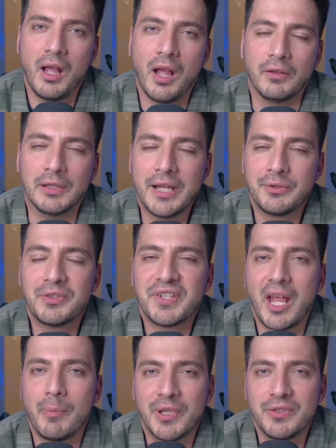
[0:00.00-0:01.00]
I'd like to
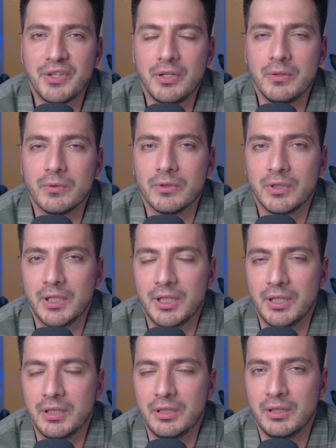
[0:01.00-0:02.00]
tap into
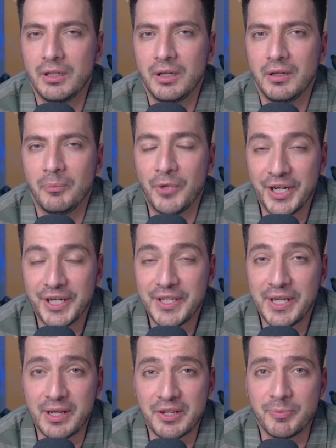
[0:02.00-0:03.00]
your
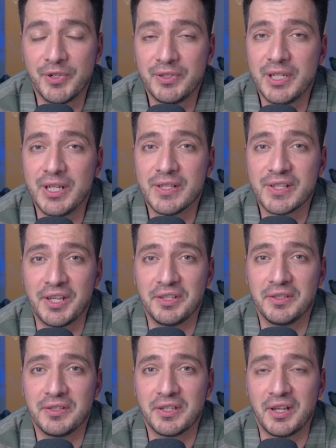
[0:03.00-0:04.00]
marketing expertise
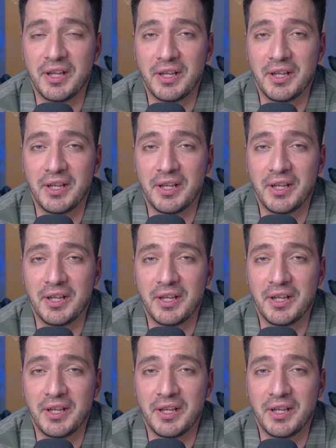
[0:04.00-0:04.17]
and